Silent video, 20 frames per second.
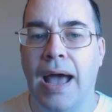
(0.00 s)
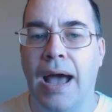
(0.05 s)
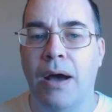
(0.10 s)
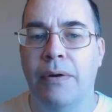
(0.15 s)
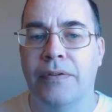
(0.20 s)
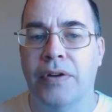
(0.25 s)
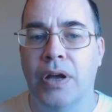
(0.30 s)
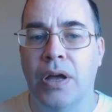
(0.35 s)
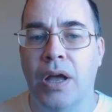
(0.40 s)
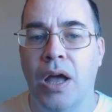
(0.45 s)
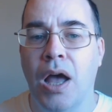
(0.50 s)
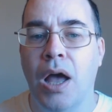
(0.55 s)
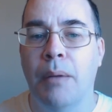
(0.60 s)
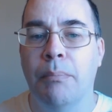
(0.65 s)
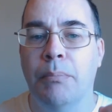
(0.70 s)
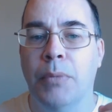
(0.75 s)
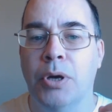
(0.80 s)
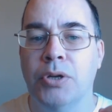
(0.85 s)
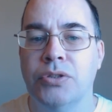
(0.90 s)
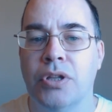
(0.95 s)
However,
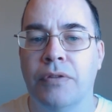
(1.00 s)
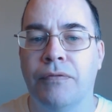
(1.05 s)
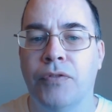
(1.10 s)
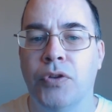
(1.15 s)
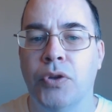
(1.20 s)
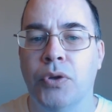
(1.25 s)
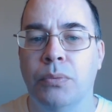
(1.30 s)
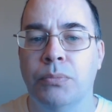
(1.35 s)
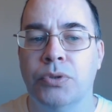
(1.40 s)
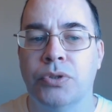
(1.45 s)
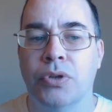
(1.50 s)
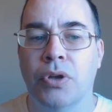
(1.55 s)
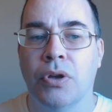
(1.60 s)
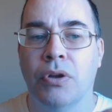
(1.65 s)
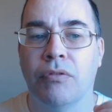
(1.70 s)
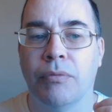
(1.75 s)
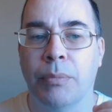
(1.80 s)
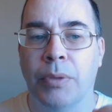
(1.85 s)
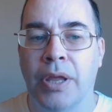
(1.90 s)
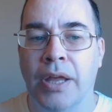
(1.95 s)
most of the fumes
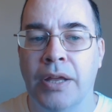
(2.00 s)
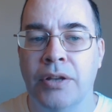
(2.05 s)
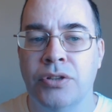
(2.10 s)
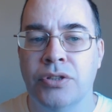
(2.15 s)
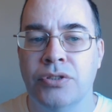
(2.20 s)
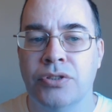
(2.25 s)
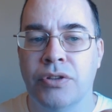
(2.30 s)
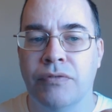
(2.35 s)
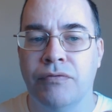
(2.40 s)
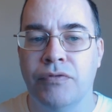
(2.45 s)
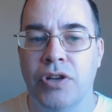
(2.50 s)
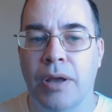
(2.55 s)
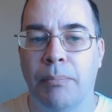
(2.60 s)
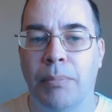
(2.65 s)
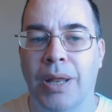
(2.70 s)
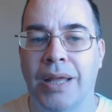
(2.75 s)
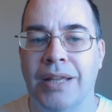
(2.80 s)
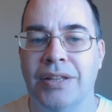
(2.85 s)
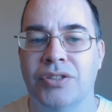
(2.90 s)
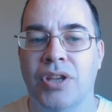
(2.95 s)
from the engines of
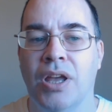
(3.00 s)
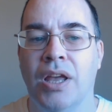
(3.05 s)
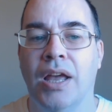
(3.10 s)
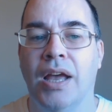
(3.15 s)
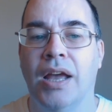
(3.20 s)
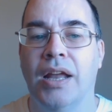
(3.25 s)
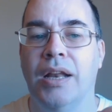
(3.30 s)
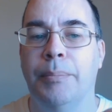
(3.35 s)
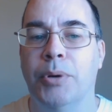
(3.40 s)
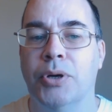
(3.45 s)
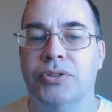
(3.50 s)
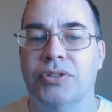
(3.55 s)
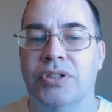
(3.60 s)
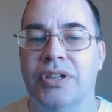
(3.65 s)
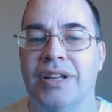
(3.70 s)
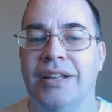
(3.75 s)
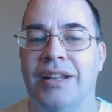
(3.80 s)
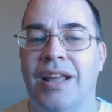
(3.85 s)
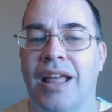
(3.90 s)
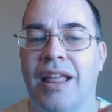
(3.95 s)
jet planes are
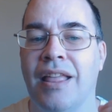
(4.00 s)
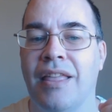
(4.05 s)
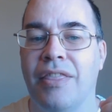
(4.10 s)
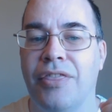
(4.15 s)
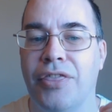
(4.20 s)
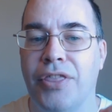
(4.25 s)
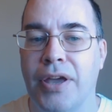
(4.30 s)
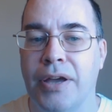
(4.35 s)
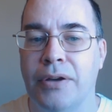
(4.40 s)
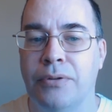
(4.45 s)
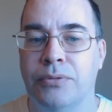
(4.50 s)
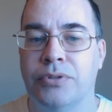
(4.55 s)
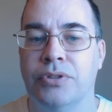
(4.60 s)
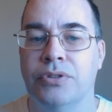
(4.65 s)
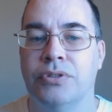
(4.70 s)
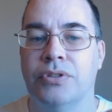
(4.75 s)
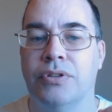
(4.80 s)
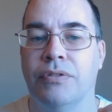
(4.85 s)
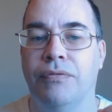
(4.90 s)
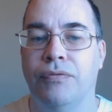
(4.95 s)
deposited
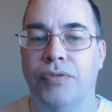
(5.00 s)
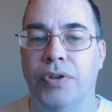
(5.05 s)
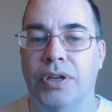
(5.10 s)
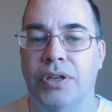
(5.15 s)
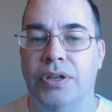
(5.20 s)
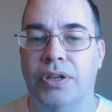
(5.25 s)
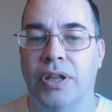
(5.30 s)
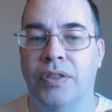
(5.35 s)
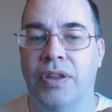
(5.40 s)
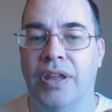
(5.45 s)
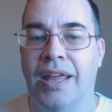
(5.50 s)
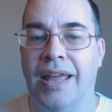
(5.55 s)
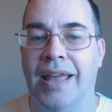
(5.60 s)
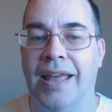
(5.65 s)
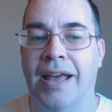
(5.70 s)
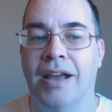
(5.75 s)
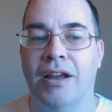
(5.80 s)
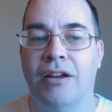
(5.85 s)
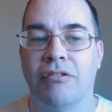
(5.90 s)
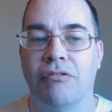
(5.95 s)
thousands of feet in the
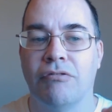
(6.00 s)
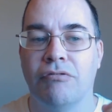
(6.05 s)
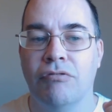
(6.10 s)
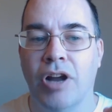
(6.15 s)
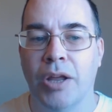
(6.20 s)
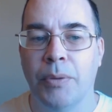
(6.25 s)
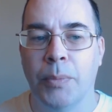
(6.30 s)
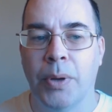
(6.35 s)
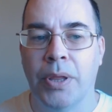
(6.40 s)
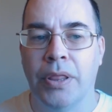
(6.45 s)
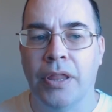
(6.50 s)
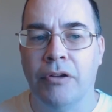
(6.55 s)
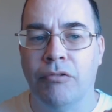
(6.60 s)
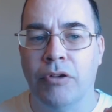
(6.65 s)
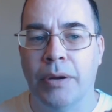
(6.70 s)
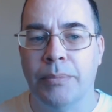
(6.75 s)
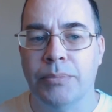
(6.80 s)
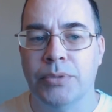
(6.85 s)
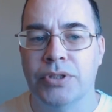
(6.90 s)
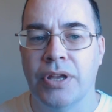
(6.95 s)
air, right when they
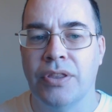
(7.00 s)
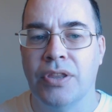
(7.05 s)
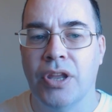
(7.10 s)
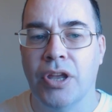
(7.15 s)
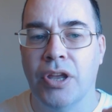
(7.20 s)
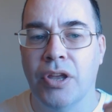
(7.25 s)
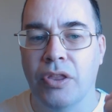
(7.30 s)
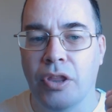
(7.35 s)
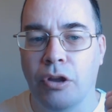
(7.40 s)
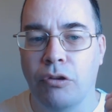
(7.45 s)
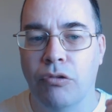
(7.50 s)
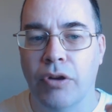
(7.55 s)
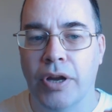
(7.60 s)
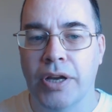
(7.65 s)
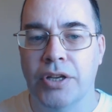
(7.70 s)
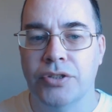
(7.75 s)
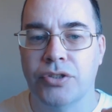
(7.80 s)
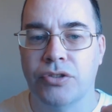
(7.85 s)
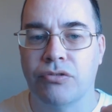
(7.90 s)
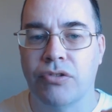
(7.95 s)
represent the
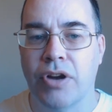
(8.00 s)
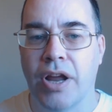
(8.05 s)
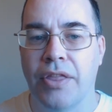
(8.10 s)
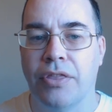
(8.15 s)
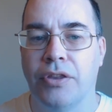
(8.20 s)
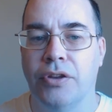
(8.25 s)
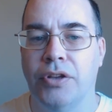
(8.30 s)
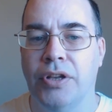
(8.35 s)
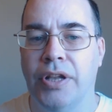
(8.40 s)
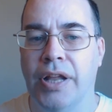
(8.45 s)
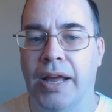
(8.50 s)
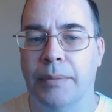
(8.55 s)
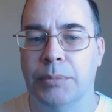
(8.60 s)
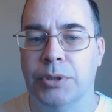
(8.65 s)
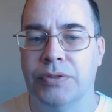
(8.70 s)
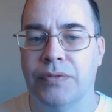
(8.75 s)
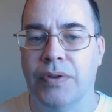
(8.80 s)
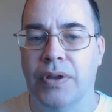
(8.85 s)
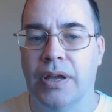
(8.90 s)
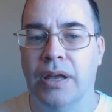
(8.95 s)
greatest threat to the
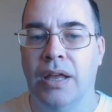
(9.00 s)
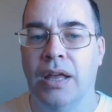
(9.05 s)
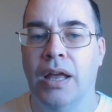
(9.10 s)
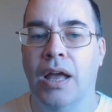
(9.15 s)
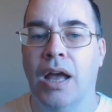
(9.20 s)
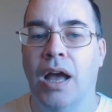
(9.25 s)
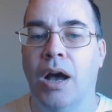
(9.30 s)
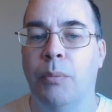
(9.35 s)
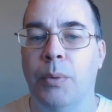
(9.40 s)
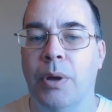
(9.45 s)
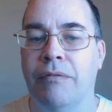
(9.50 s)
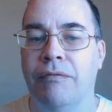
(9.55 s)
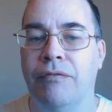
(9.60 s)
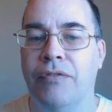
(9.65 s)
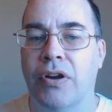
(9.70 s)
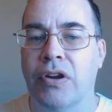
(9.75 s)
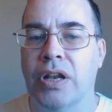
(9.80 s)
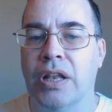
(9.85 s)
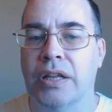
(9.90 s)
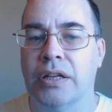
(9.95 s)
atmosphere, and where
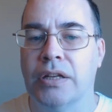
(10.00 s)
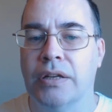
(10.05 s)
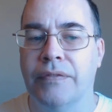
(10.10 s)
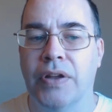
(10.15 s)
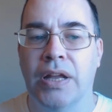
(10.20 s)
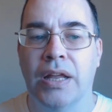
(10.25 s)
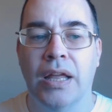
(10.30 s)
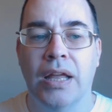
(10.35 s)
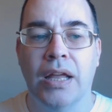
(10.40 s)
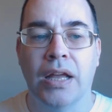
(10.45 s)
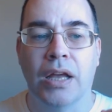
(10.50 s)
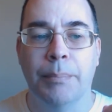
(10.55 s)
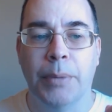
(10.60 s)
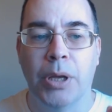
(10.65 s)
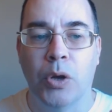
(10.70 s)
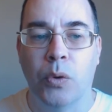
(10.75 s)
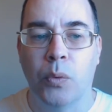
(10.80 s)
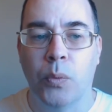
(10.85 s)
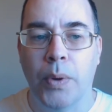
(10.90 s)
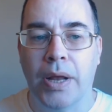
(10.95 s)
very little of it can
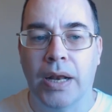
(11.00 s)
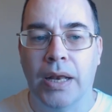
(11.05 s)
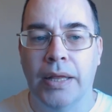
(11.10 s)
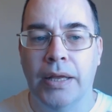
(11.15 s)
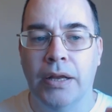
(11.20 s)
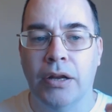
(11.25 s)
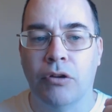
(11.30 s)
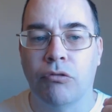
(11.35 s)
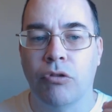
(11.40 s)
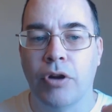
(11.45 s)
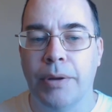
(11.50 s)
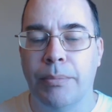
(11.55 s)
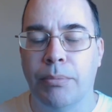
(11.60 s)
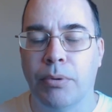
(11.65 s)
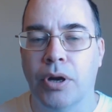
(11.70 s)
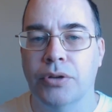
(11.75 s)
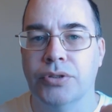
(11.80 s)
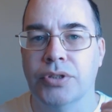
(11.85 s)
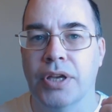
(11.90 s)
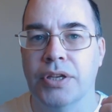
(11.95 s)
be quickly
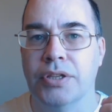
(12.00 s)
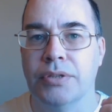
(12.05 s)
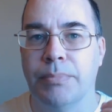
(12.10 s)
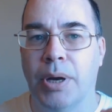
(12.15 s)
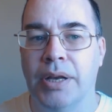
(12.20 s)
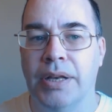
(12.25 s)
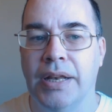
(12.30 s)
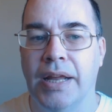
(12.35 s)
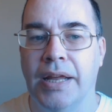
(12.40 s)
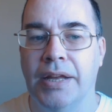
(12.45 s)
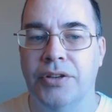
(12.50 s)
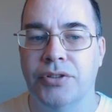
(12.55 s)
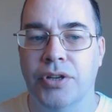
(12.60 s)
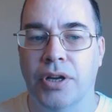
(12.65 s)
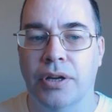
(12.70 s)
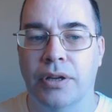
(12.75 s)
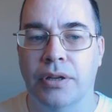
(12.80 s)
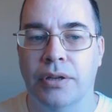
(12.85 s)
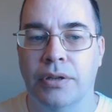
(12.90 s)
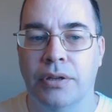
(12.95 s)
reprocessed by
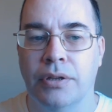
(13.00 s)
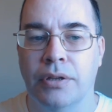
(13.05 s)
nature.